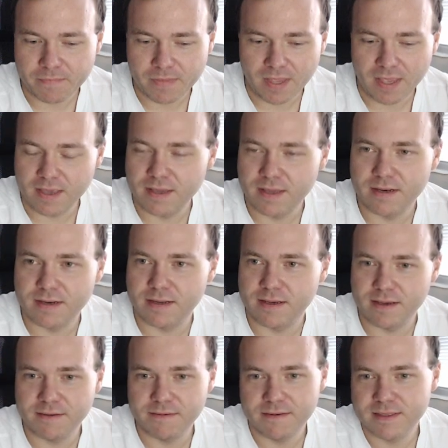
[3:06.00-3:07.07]
and
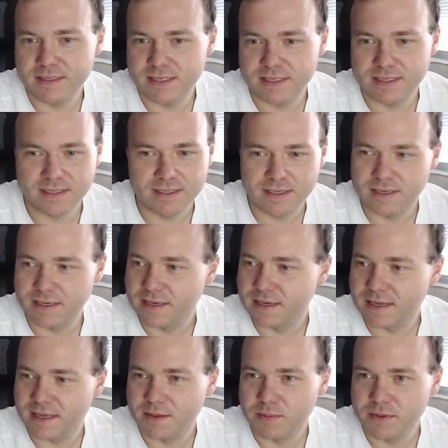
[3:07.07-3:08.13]
if it's
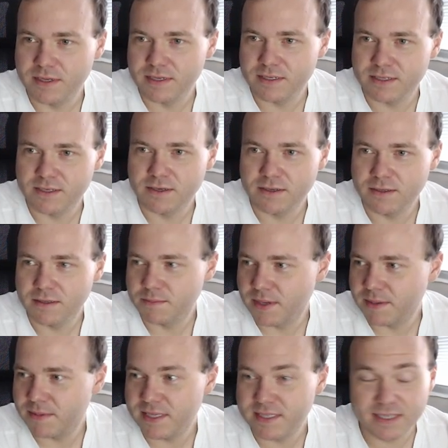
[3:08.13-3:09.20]
a couple years old,
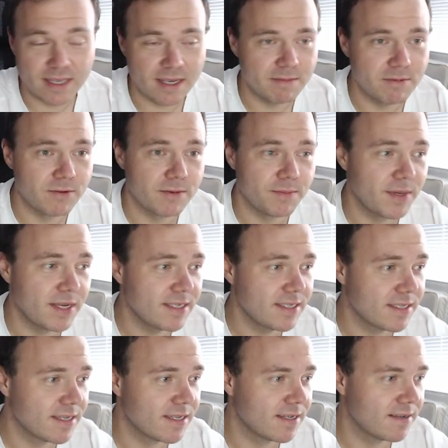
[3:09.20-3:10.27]
maybe it's time to repaste
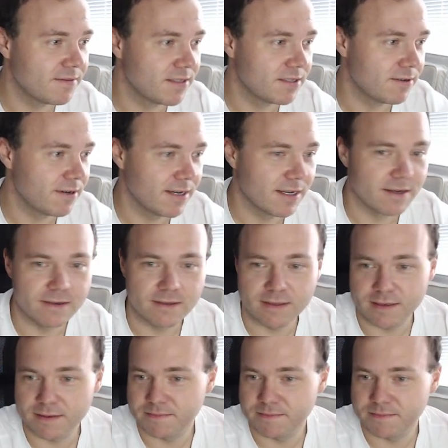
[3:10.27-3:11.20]
it if it's running hot.